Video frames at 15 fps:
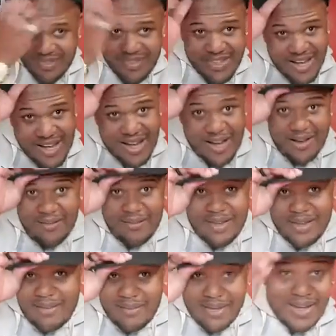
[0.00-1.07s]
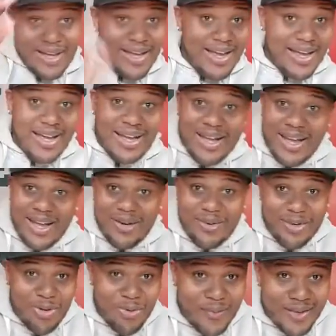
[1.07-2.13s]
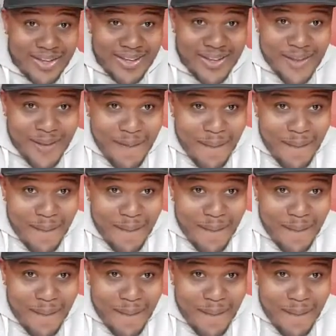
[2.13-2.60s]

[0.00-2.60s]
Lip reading: Now I'm like I don't know, man.